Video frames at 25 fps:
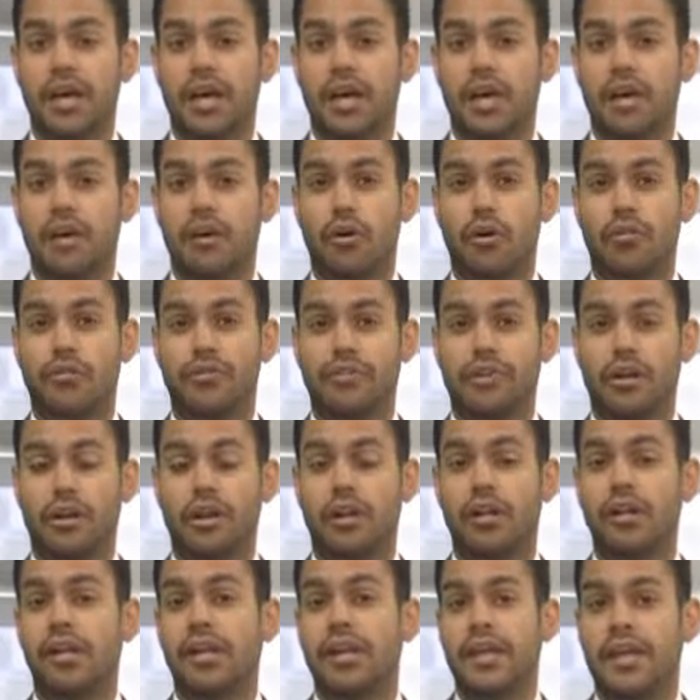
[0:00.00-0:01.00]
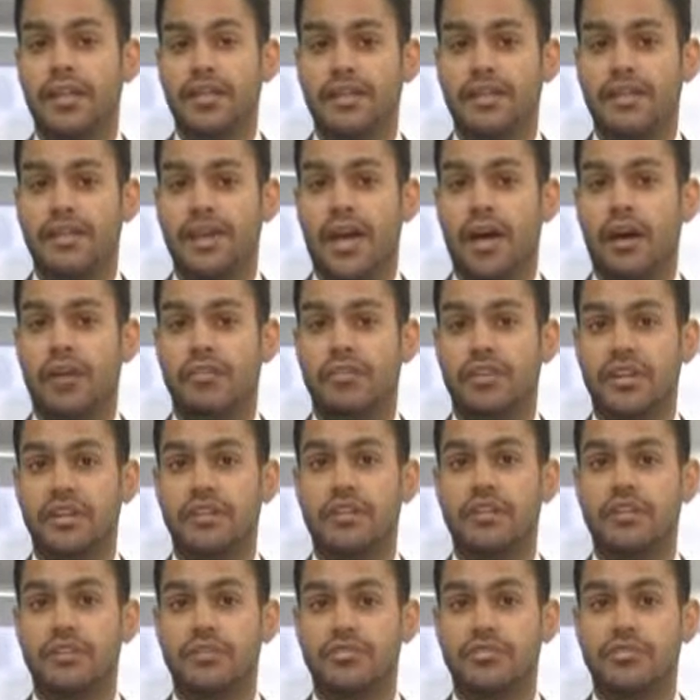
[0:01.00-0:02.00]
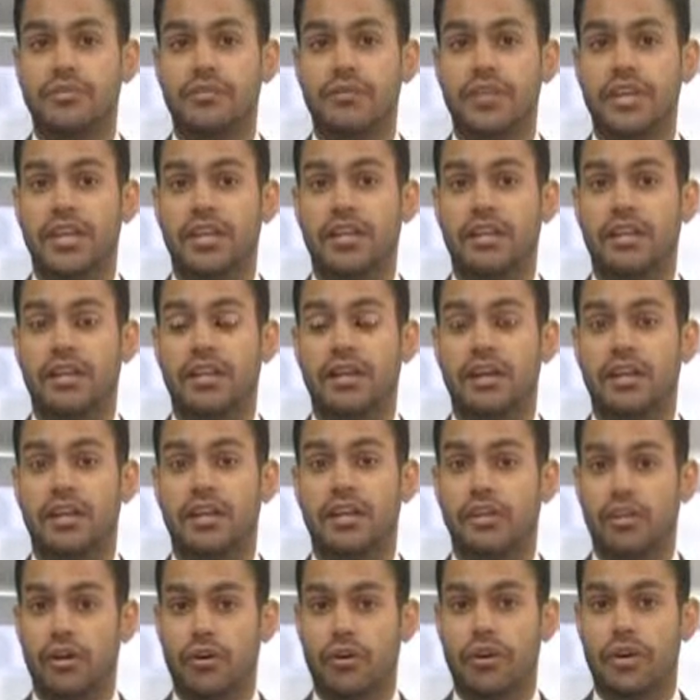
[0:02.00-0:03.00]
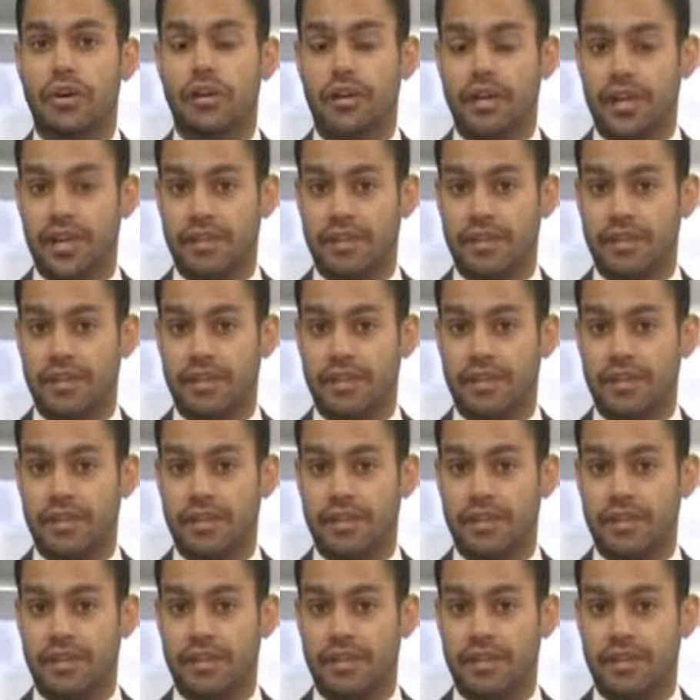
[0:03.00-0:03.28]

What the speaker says: Overall, the Dow did close the week lower.